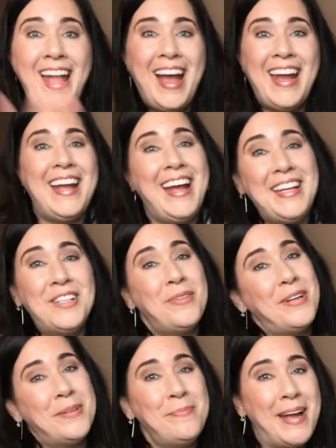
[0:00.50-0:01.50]
Hi guys,
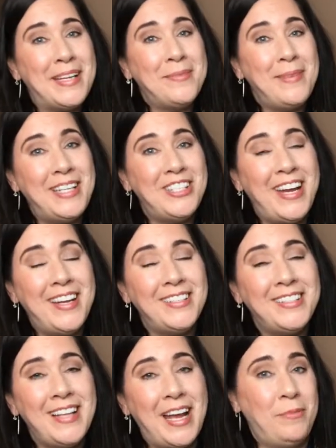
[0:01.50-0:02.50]
welcome back to my
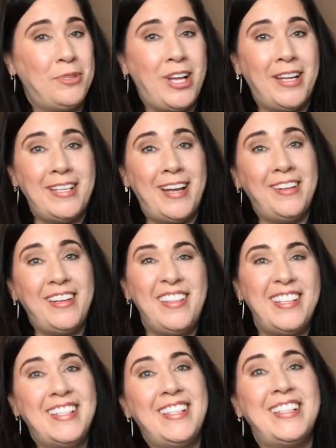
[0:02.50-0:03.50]
channel. I'm Chantel and
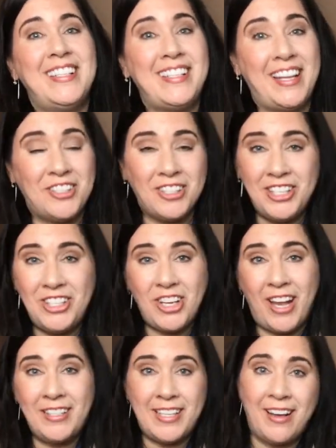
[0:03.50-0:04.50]
this is Essentially
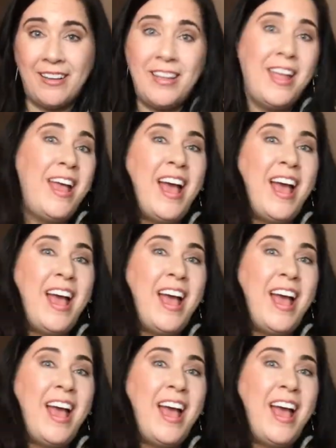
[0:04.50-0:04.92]
Chantel.